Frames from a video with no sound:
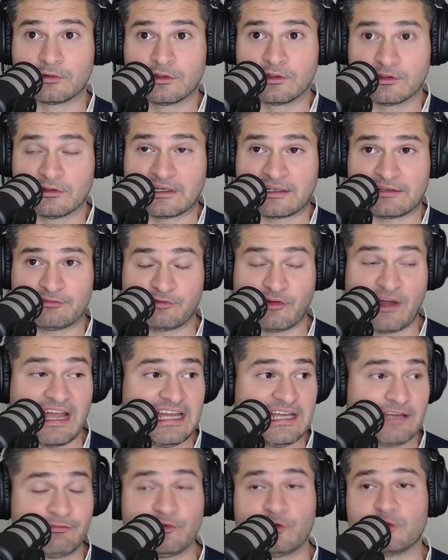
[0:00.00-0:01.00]
Like, for
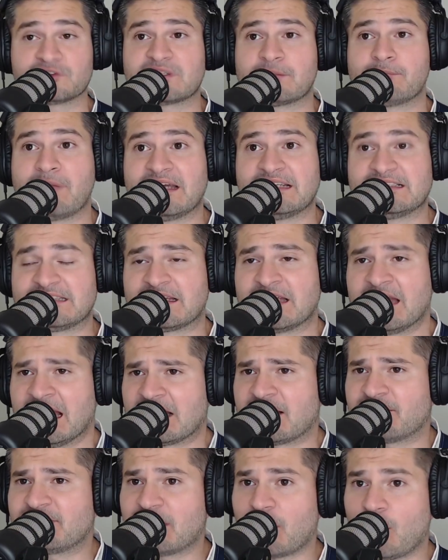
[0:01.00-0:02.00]
AFL, it's amazing. And
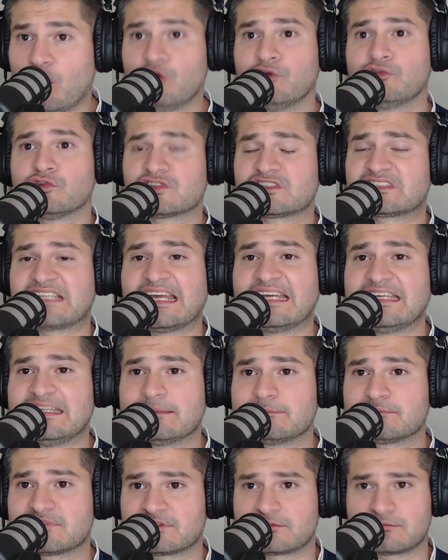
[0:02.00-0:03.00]
I think oval
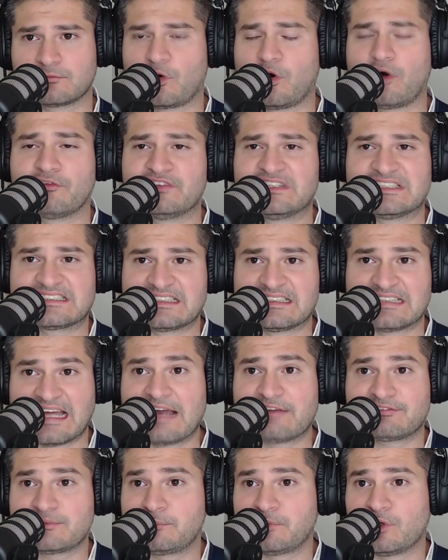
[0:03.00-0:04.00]
stadiums, obviously, they
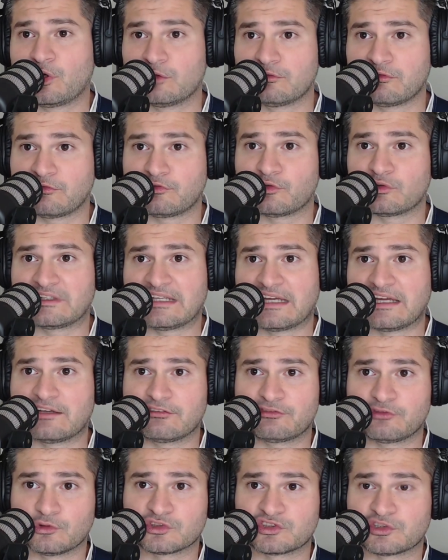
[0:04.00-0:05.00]
have to be oval for the
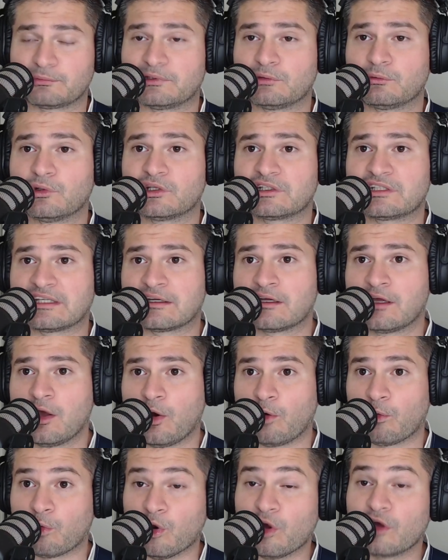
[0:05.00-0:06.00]
AFL to be work
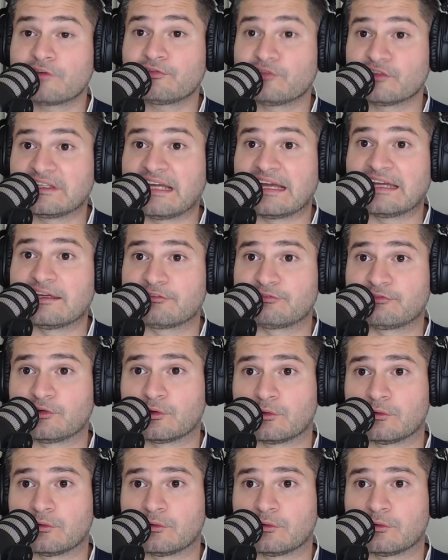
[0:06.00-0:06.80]
for the AFL.